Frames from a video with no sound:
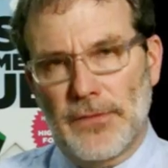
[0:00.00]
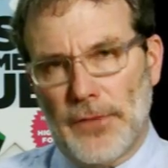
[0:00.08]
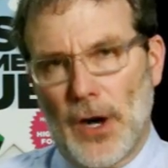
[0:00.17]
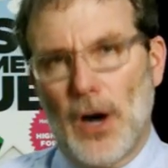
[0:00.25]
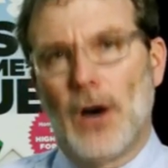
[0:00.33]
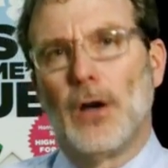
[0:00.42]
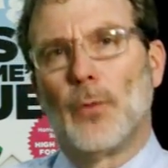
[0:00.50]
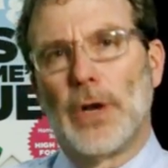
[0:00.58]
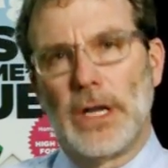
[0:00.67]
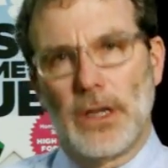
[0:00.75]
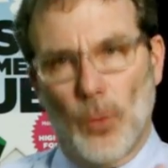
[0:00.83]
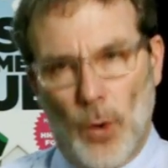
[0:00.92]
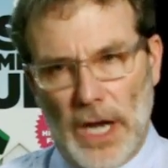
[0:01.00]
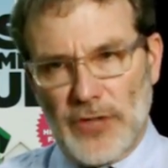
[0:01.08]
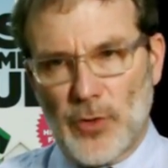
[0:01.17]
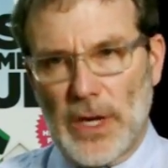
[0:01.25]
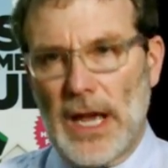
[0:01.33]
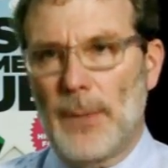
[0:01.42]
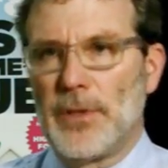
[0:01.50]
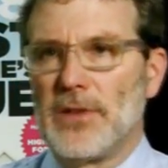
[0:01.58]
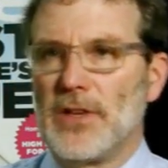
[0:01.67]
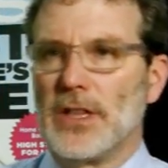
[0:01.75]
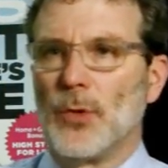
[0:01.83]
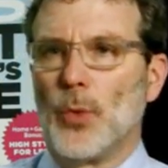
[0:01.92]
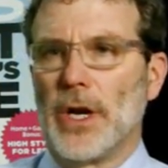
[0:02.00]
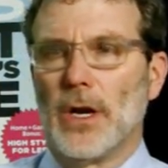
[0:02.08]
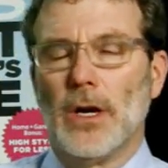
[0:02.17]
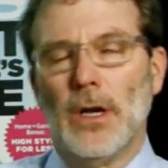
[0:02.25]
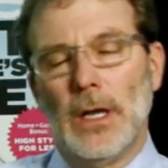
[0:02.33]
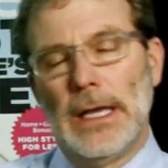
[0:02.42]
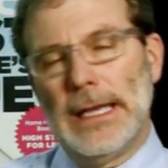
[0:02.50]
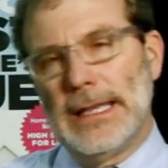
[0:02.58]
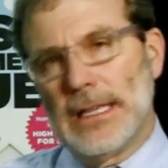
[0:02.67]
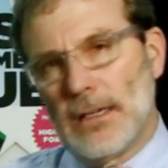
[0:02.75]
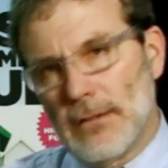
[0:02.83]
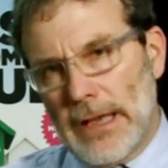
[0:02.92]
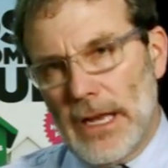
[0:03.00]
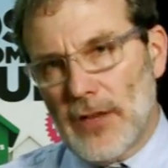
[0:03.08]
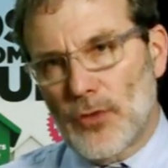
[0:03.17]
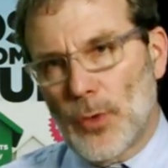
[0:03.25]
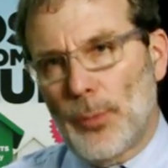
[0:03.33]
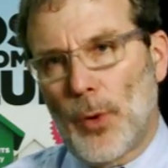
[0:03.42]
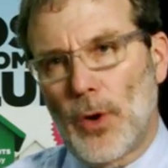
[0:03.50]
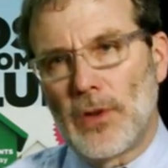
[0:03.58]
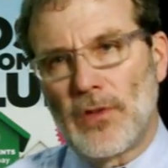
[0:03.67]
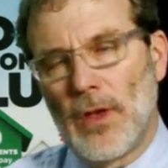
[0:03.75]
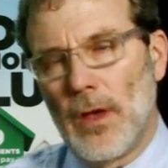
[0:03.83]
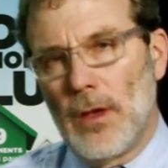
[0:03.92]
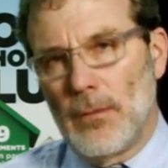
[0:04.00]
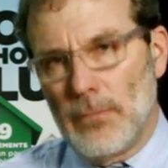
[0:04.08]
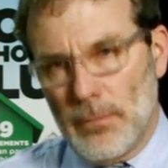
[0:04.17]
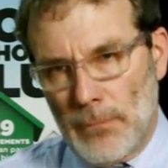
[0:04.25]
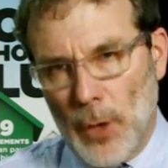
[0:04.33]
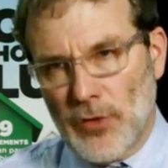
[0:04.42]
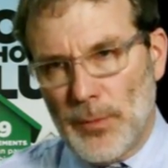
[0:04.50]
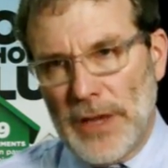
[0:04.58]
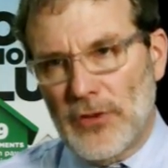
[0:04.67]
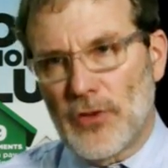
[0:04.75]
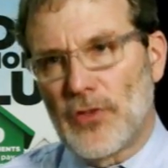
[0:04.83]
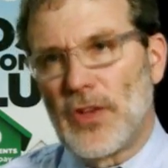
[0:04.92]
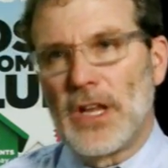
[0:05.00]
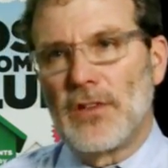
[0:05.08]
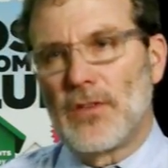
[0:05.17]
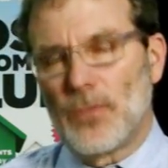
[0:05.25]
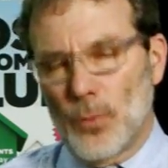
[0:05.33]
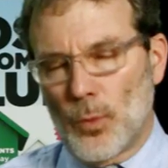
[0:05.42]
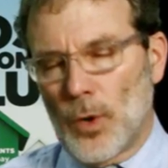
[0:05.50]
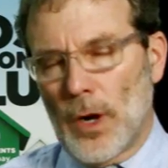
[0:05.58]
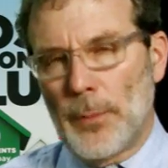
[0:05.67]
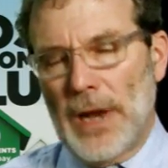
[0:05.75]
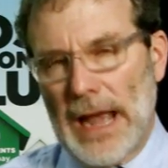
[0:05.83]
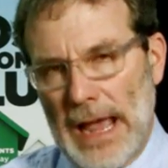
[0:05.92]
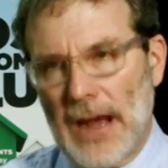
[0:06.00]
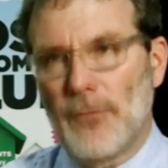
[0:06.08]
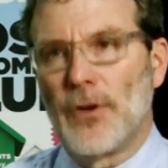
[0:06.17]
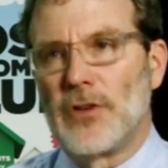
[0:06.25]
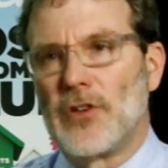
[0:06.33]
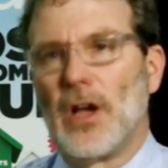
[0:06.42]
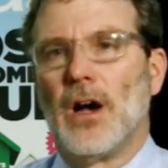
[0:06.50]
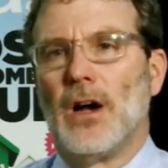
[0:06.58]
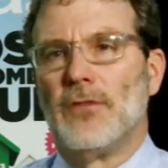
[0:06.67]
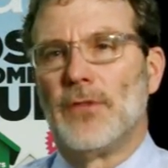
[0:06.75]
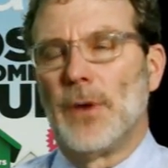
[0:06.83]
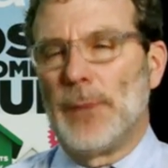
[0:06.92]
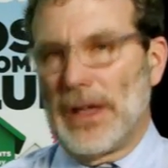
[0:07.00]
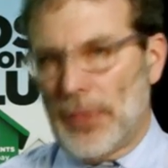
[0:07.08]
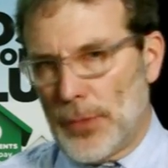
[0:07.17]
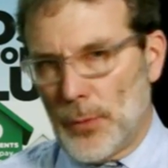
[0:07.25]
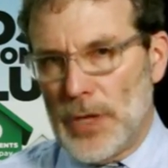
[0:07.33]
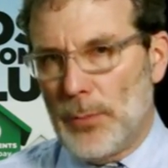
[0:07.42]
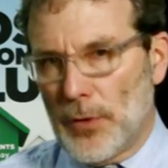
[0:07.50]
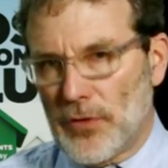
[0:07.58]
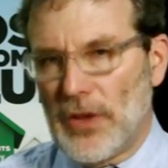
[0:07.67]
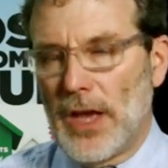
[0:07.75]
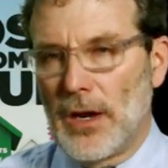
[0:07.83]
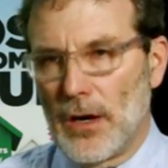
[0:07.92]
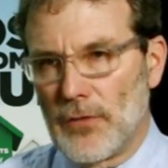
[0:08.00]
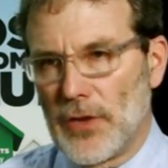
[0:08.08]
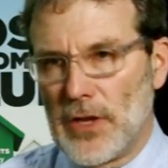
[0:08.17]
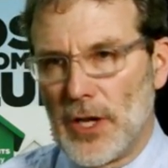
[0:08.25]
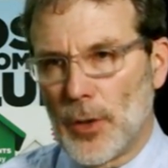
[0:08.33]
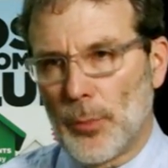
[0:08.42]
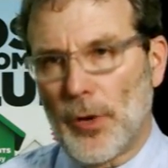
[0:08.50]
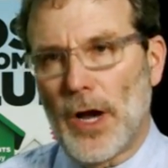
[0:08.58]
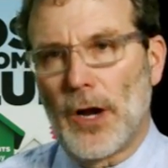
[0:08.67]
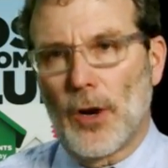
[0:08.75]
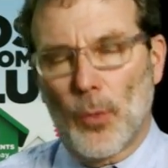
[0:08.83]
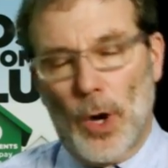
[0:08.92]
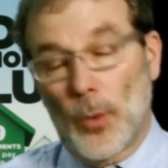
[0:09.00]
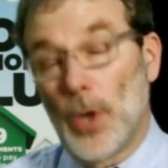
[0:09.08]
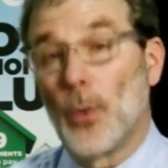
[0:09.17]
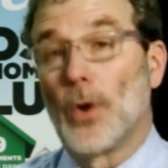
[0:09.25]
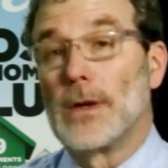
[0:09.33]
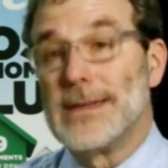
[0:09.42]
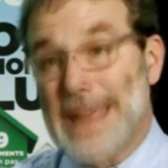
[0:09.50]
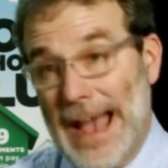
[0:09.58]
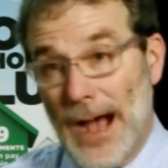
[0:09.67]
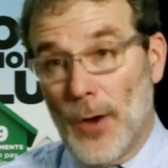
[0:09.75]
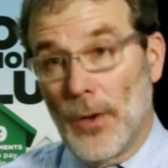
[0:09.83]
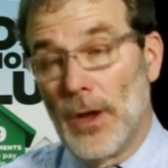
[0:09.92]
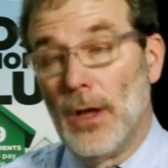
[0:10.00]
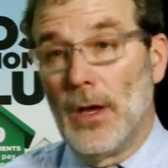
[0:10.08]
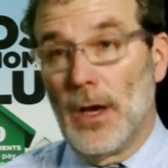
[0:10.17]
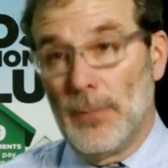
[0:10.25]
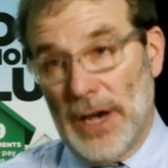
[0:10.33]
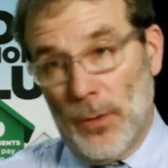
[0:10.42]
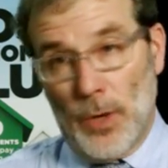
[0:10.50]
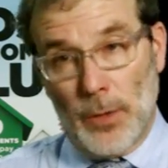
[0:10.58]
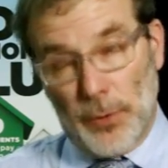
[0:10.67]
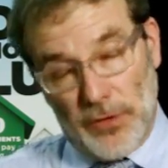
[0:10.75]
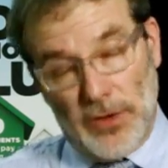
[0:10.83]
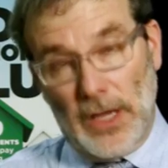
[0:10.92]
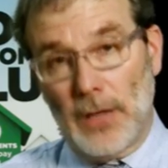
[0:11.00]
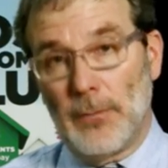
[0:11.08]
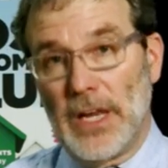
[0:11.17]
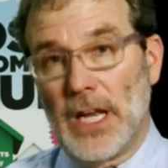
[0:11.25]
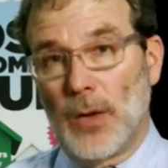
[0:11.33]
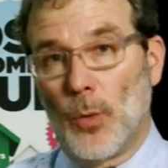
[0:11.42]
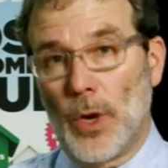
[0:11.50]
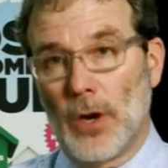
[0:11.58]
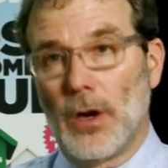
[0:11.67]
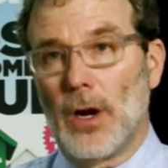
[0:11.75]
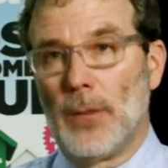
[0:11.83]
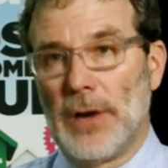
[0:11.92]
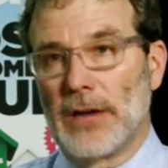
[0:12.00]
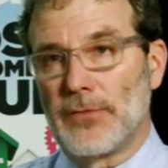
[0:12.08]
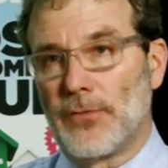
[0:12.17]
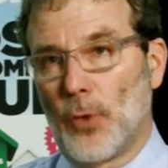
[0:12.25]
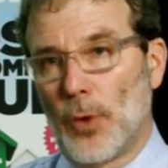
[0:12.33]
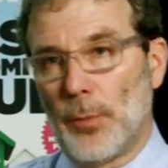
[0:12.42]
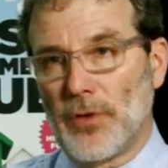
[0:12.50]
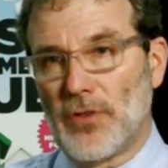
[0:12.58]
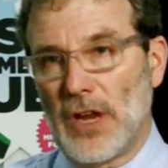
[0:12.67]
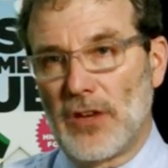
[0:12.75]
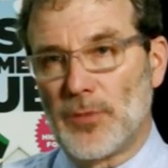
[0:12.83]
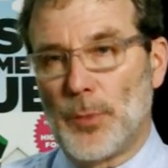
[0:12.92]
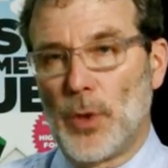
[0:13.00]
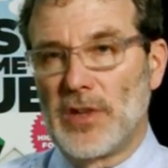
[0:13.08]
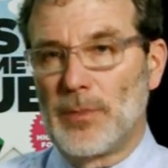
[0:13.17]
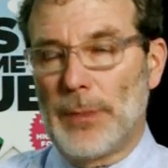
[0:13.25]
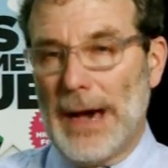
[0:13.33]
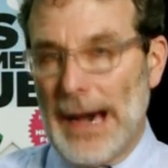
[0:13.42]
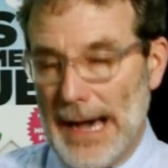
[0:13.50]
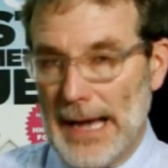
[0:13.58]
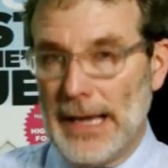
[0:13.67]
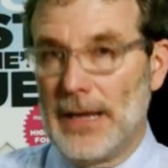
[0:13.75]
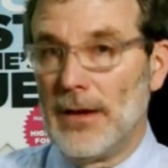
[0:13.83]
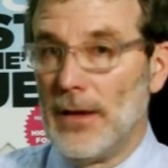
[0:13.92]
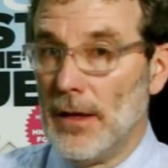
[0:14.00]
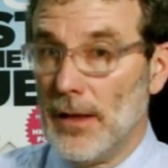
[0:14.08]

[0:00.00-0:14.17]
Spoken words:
fall, and we need to watch what happens in the winter. In the latest reports, most major cities were up an average of about 3% over the year prior, while we were down about 1%, meaning we're about 4 percentage points behind